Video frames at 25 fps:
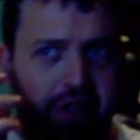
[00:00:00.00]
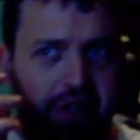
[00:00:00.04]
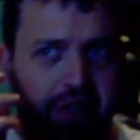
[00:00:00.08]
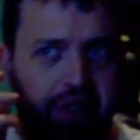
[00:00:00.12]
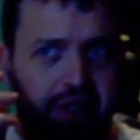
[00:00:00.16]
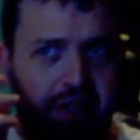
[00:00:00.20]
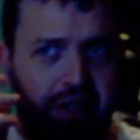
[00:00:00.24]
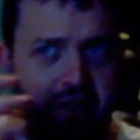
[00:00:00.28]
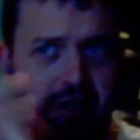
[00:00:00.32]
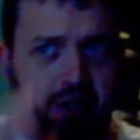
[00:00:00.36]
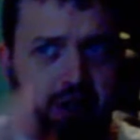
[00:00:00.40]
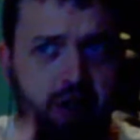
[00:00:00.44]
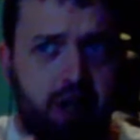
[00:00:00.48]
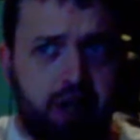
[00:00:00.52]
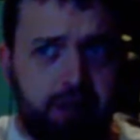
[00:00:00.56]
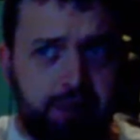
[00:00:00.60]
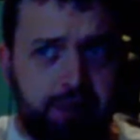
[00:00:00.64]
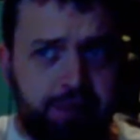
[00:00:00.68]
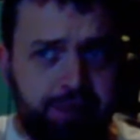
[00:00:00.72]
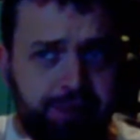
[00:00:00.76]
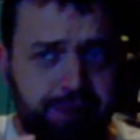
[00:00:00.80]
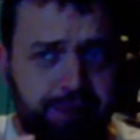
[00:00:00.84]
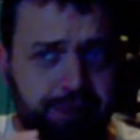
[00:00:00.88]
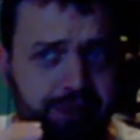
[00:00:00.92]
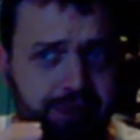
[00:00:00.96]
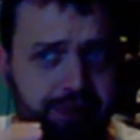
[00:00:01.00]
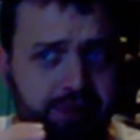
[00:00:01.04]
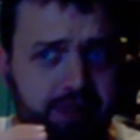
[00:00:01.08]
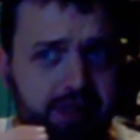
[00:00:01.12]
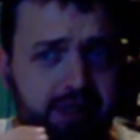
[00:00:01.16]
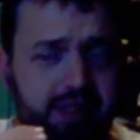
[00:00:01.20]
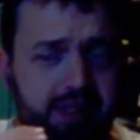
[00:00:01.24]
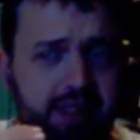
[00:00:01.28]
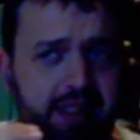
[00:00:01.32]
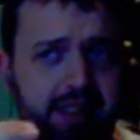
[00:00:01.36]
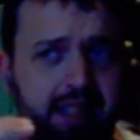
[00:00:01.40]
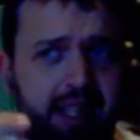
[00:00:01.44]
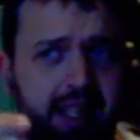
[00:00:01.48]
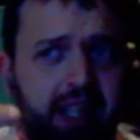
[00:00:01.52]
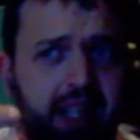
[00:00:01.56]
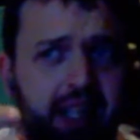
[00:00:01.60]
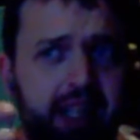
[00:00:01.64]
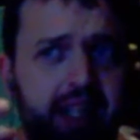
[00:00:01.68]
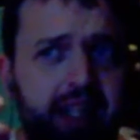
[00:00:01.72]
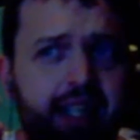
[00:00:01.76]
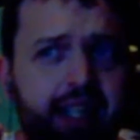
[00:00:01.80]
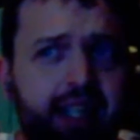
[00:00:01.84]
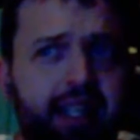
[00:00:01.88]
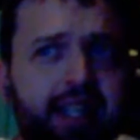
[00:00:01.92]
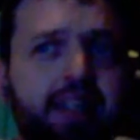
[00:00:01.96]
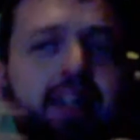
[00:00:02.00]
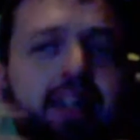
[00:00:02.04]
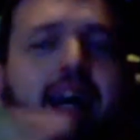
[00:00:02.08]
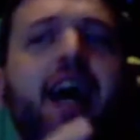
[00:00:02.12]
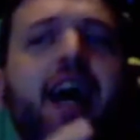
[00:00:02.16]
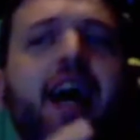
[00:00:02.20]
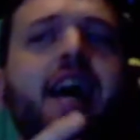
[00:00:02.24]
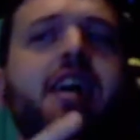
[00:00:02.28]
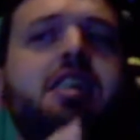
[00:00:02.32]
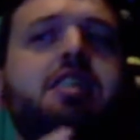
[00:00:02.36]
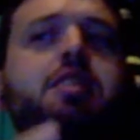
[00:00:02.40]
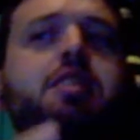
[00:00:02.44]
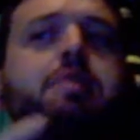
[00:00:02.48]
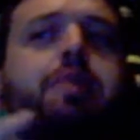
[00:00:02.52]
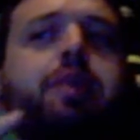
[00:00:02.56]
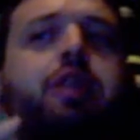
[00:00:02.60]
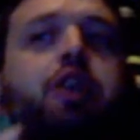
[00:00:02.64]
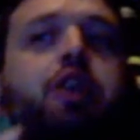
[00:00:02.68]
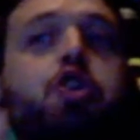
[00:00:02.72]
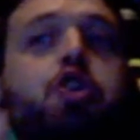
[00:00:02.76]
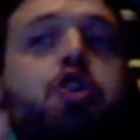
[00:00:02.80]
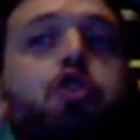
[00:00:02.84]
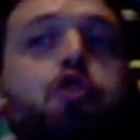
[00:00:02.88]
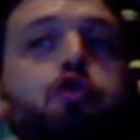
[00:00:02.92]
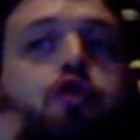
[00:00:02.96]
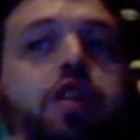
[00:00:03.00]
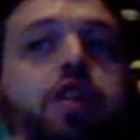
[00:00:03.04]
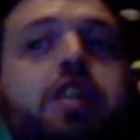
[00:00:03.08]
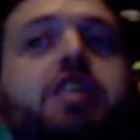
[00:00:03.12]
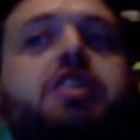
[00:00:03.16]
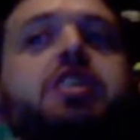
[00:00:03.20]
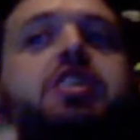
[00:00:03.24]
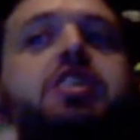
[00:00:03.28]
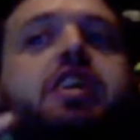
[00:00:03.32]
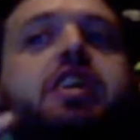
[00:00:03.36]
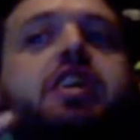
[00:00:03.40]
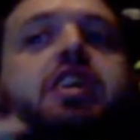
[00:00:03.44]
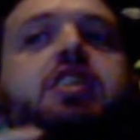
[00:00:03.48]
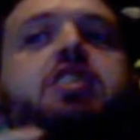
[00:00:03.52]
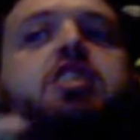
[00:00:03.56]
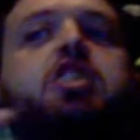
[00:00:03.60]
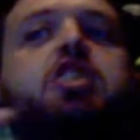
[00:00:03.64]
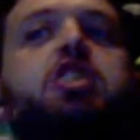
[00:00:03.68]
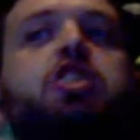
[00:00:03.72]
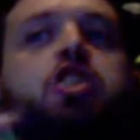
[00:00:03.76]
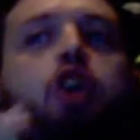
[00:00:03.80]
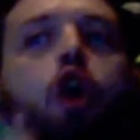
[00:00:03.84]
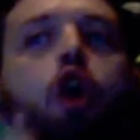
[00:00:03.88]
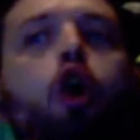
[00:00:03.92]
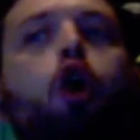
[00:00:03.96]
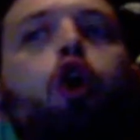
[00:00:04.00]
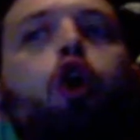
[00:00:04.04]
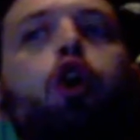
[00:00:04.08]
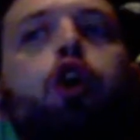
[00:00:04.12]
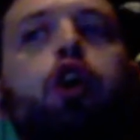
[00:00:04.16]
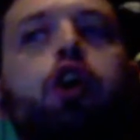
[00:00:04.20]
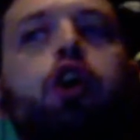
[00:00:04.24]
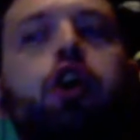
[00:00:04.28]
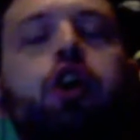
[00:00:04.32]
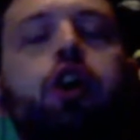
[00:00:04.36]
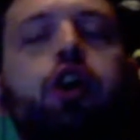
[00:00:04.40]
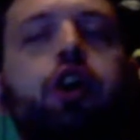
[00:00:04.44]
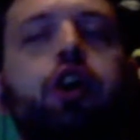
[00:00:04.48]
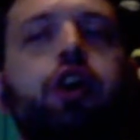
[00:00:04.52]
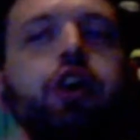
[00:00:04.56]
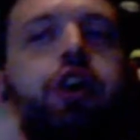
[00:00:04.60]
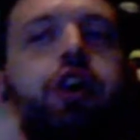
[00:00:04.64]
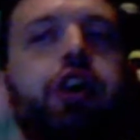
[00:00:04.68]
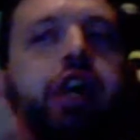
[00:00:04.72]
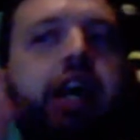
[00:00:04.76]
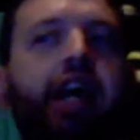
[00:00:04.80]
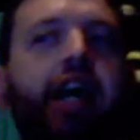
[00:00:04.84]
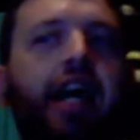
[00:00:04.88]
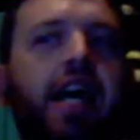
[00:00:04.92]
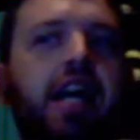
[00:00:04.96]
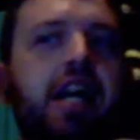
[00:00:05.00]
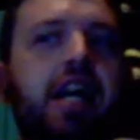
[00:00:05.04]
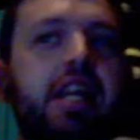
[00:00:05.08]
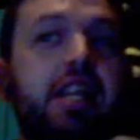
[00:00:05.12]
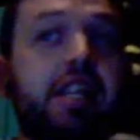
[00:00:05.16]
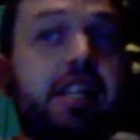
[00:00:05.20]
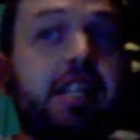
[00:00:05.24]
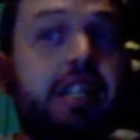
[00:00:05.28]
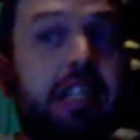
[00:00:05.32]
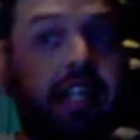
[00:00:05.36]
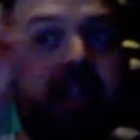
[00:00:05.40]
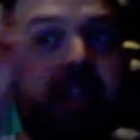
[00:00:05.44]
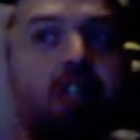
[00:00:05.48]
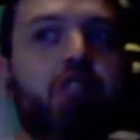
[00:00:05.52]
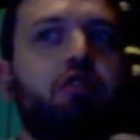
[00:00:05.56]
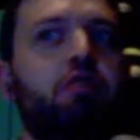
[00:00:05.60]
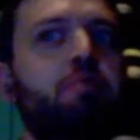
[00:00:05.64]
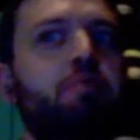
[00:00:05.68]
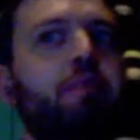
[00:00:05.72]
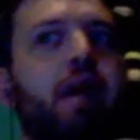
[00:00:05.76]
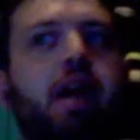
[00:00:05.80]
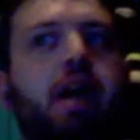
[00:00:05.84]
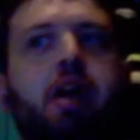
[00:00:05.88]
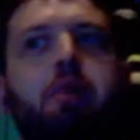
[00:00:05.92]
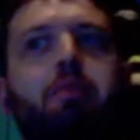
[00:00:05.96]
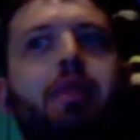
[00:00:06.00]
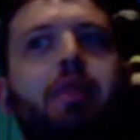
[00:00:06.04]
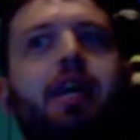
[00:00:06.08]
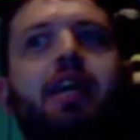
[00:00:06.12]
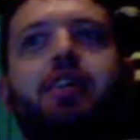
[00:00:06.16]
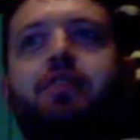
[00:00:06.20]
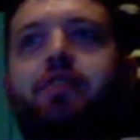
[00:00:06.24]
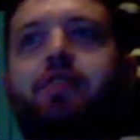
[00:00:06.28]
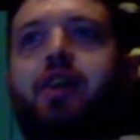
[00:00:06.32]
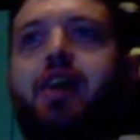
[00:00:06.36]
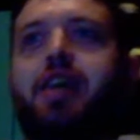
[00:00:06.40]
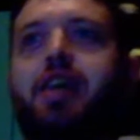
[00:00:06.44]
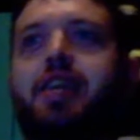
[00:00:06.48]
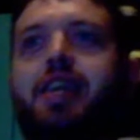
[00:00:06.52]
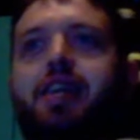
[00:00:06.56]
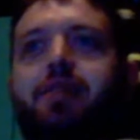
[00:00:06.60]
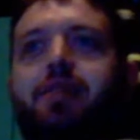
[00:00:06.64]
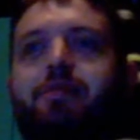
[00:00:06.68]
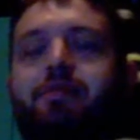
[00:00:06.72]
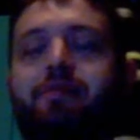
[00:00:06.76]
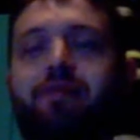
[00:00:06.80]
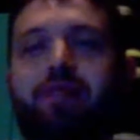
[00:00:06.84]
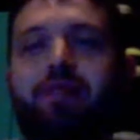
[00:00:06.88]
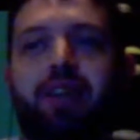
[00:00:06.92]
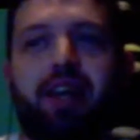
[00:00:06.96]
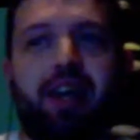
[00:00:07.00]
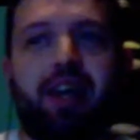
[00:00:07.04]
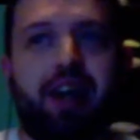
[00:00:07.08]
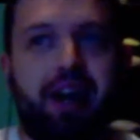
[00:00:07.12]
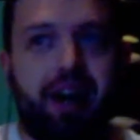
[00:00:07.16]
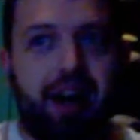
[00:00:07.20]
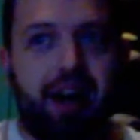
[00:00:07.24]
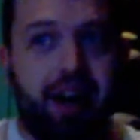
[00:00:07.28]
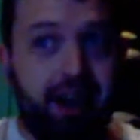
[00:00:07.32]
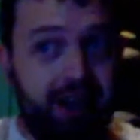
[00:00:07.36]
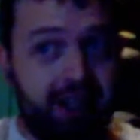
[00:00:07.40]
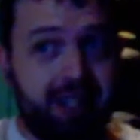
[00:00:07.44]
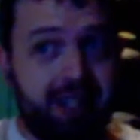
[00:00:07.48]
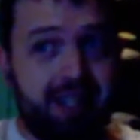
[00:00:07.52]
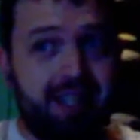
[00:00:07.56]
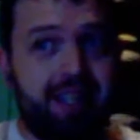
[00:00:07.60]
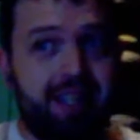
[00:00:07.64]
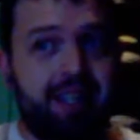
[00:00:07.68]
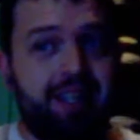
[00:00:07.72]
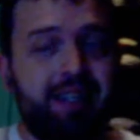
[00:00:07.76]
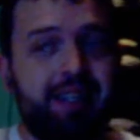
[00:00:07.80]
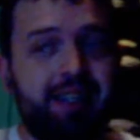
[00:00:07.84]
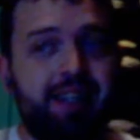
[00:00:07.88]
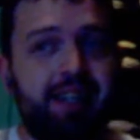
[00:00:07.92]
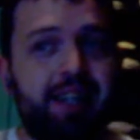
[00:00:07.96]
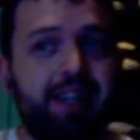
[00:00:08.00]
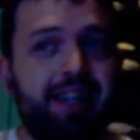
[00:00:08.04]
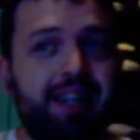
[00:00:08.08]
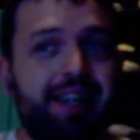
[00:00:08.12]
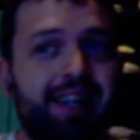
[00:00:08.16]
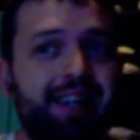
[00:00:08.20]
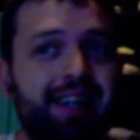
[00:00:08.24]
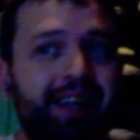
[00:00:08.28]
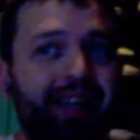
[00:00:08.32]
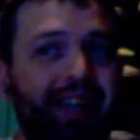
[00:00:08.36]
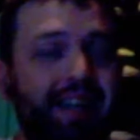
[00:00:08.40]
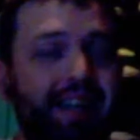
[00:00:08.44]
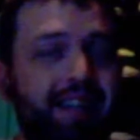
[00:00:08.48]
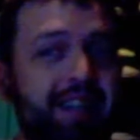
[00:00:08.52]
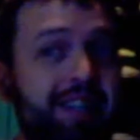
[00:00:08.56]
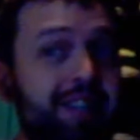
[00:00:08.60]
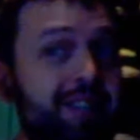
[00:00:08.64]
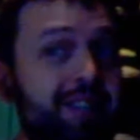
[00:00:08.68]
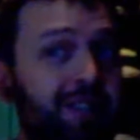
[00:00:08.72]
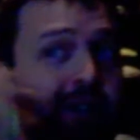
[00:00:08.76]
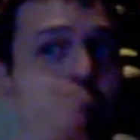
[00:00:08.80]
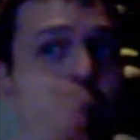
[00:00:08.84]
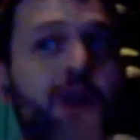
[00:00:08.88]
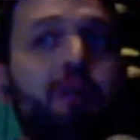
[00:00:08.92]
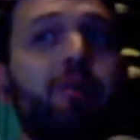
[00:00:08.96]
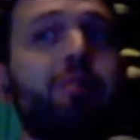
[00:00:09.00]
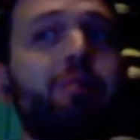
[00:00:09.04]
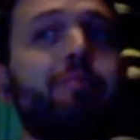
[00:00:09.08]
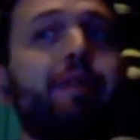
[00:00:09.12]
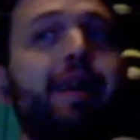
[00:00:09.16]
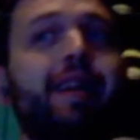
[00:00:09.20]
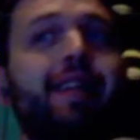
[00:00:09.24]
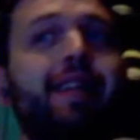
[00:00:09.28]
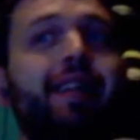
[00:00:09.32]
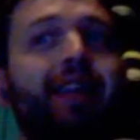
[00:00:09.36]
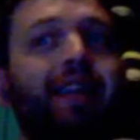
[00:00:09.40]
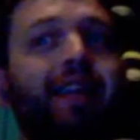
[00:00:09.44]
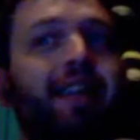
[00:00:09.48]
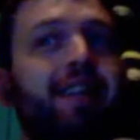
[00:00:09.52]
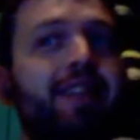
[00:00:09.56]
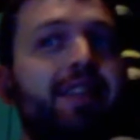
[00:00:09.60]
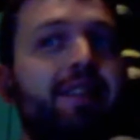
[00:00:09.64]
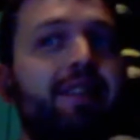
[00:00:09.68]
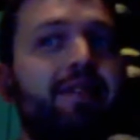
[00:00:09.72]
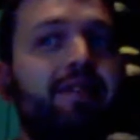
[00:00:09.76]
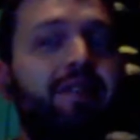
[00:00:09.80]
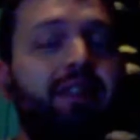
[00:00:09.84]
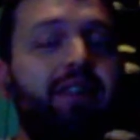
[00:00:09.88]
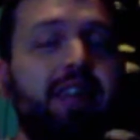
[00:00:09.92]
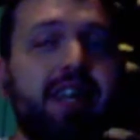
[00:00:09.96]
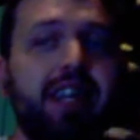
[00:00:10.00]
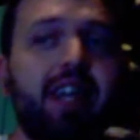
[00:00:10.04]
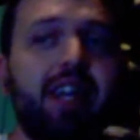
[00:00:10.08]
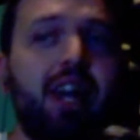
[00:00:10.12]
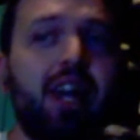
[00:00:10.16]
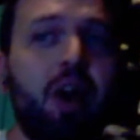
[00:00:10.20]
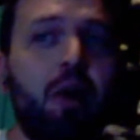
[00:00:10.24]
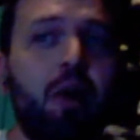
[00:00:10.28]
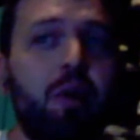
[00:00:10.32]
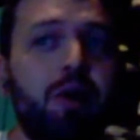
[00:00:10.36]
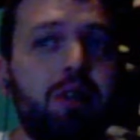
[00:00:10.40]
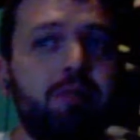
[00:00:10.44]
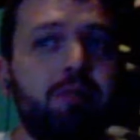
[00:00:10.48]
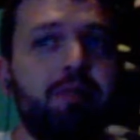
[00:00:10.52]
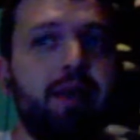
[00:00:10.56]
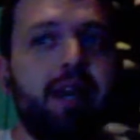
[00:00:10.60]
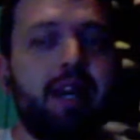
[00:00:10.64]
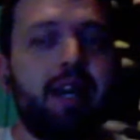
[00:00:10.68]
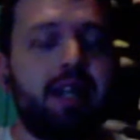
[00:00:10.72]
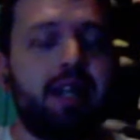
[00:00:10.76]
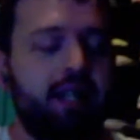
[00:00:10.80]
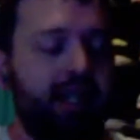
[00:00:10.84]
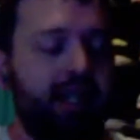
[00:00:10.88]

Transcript: God. That has to be the cringiest song since Rebecca Black's Friday. Honestly, the song was bad. The video was bad.